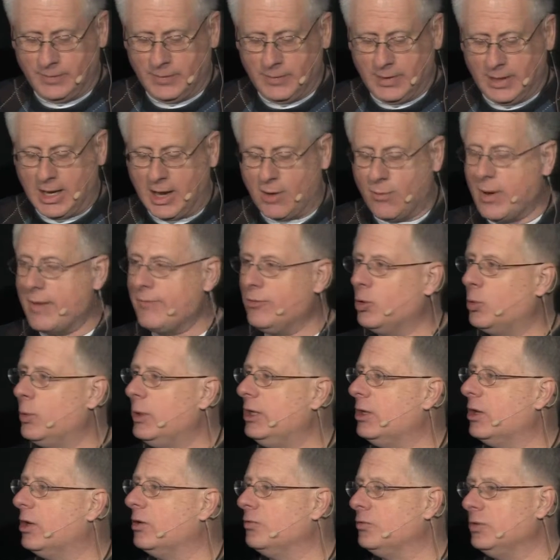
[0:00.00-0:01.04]
However,
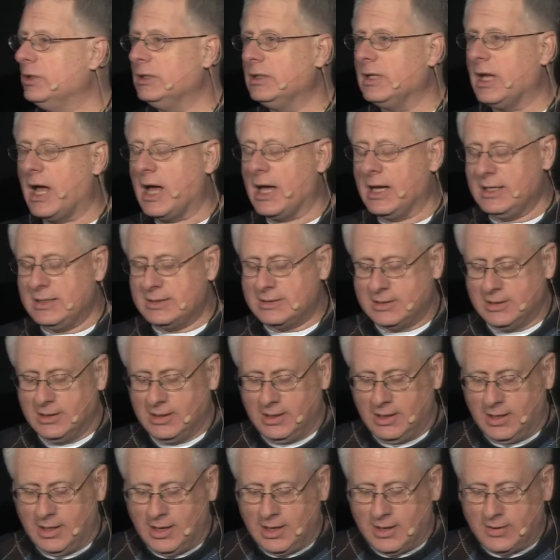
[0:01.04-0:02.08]
we don't realize
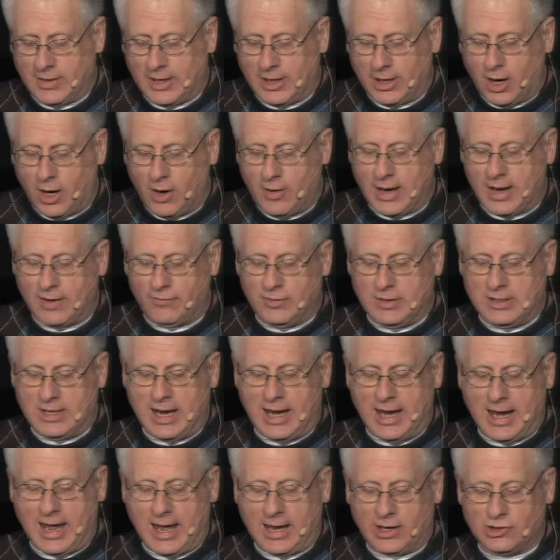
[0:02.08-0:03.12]
that our
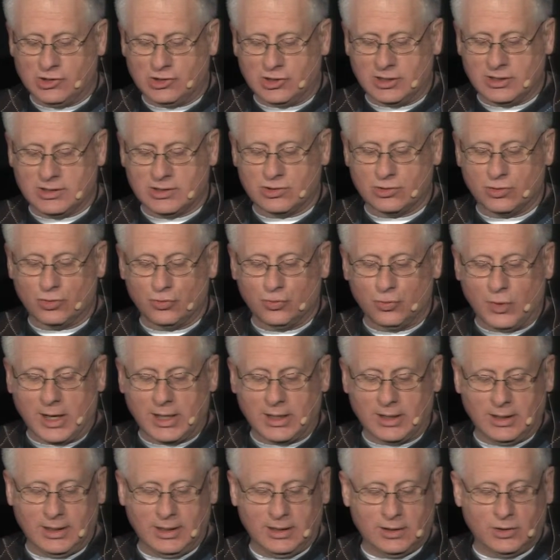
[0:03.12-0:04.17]
everyday actions
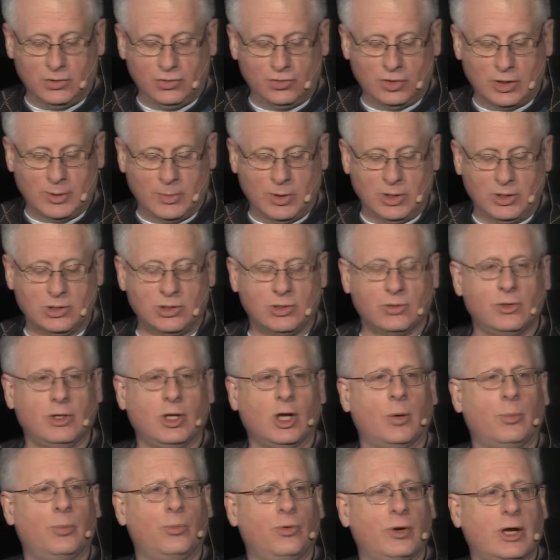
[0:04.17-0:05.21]
directly contribute to the
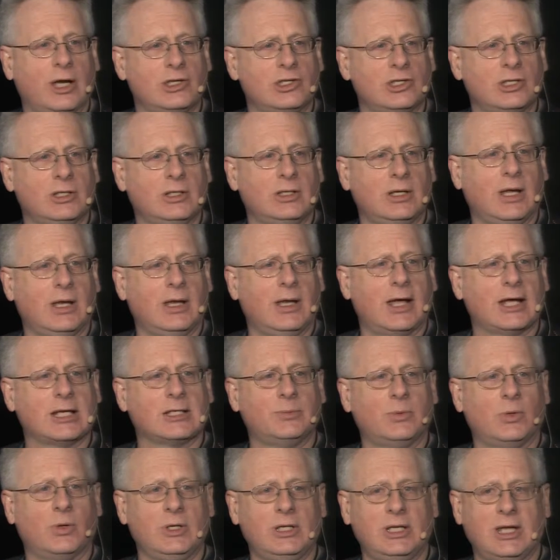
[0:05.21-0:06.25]
oppression and
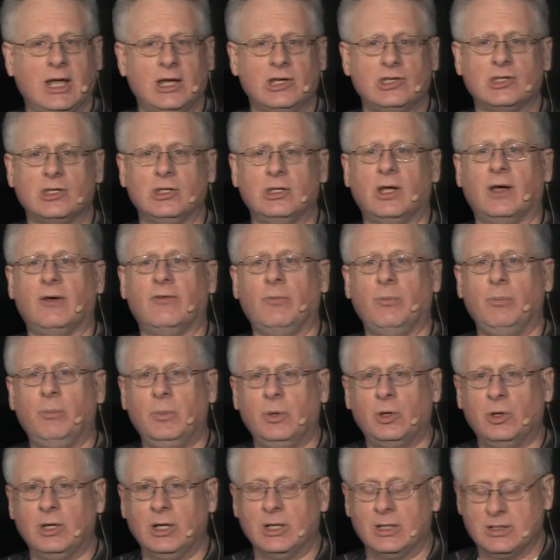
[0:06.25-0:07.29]
exploitation of
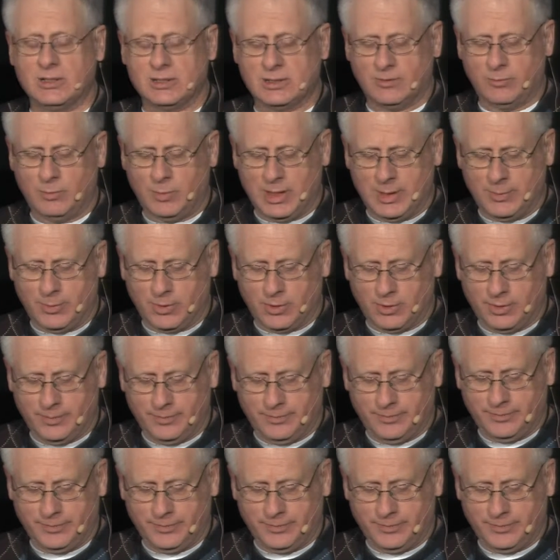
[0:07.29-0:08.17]
millions of people.